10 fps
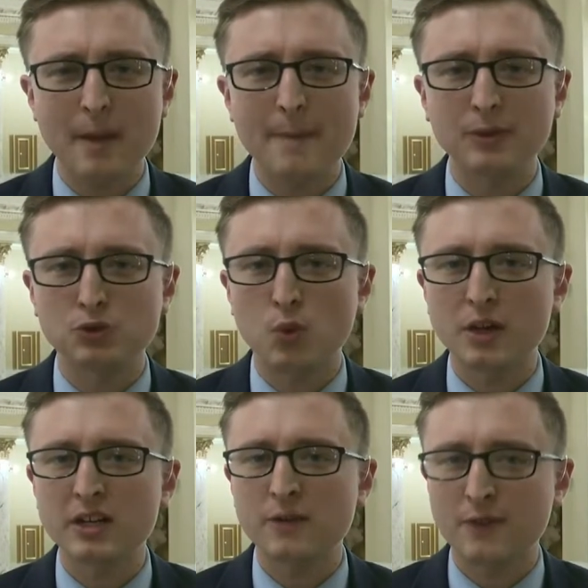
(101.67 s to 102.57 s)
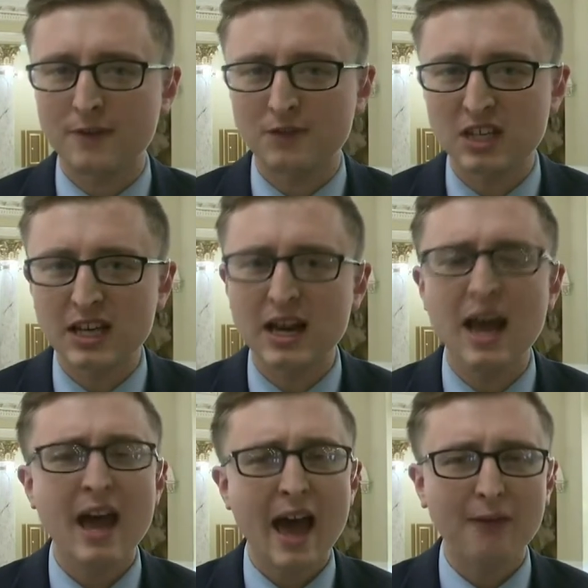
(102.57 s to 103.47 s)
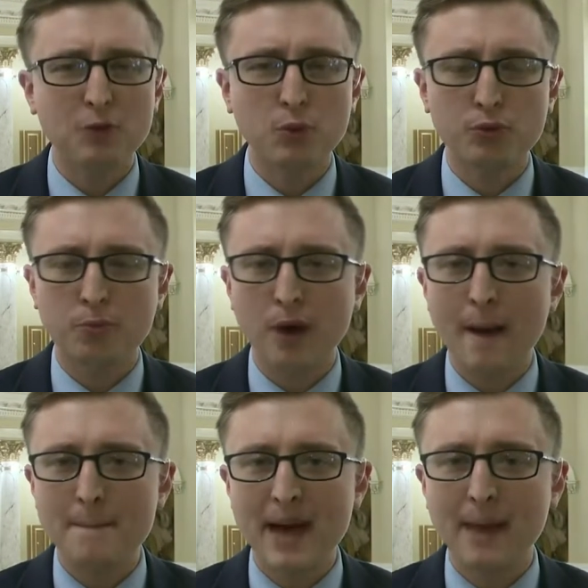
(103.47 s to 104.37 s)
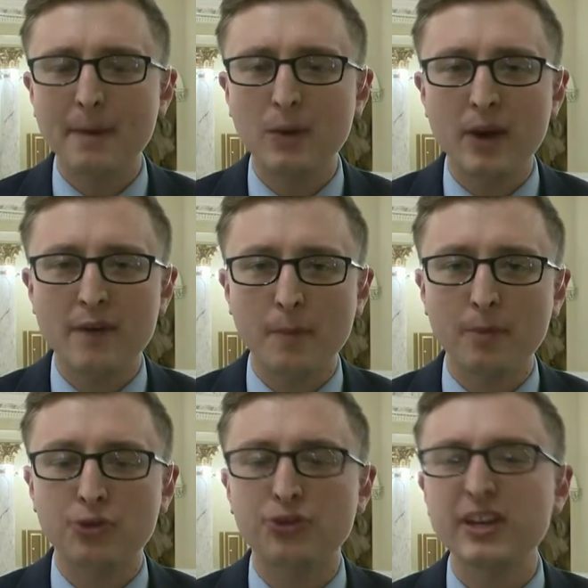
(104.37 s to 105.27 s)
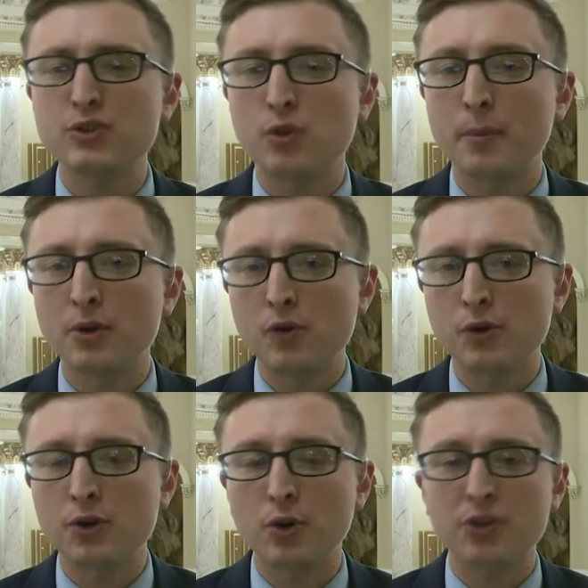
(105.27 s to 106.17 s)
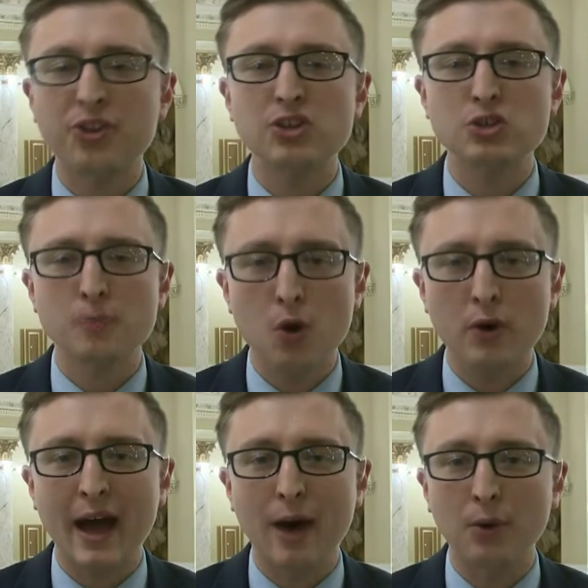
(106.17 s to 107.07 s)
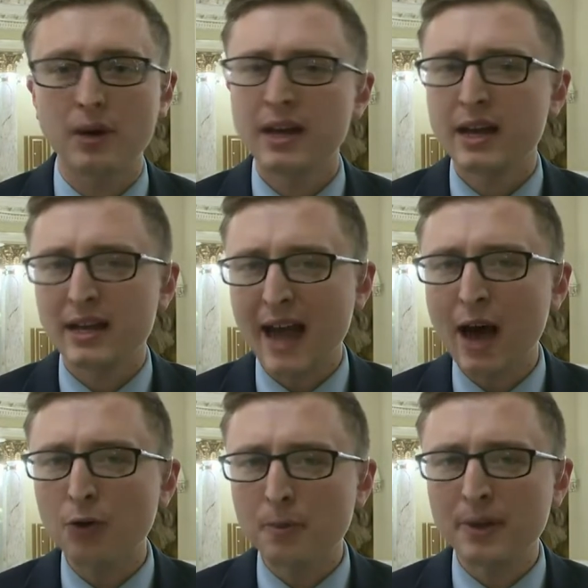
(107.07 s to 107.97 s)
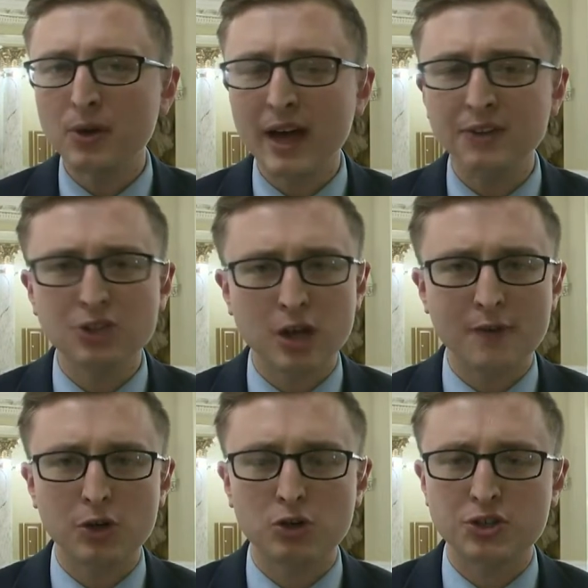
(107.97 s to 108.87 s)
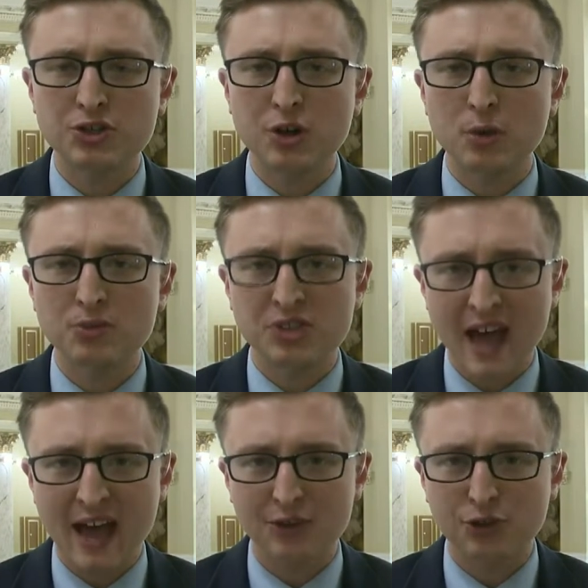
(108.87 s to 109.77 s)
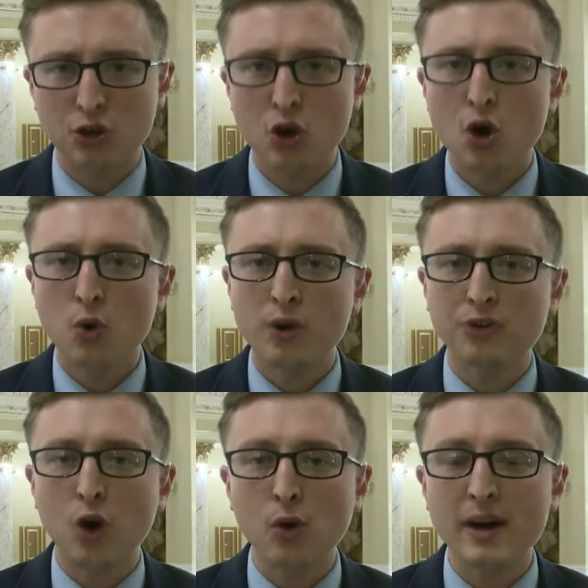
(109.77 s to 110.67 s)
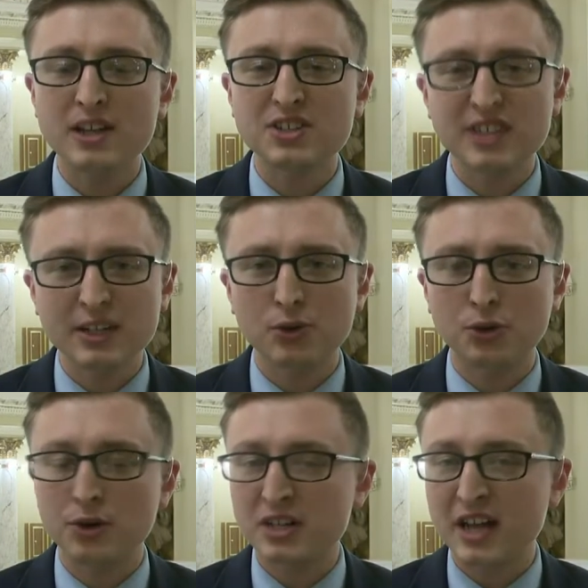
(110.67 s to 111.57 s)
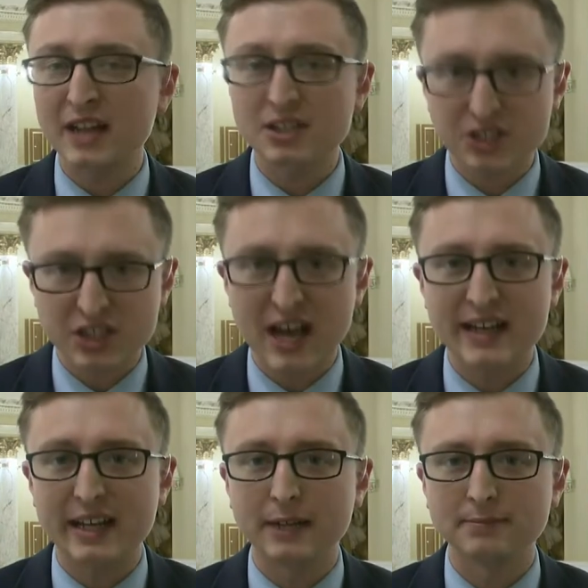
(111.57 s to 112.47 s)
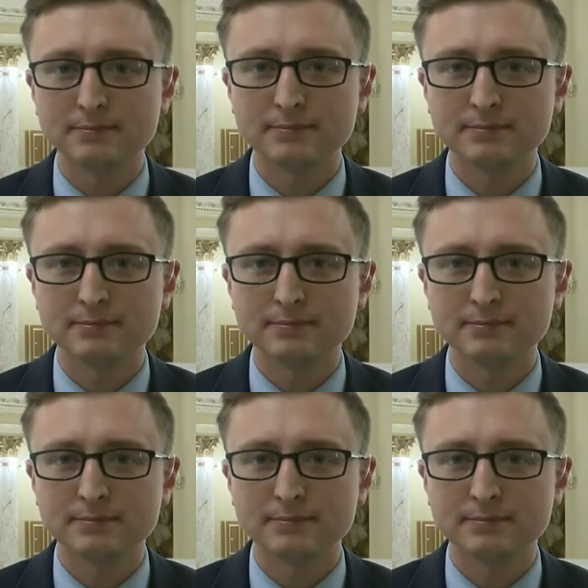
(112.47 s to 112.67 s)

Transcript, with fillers: that bill 20 to 15 after it was brought back by way of a procedural maneuver known as a smokeout. Now the bill heads to Governor Kristi Noem's desk, who has already signaled her intent to sign it.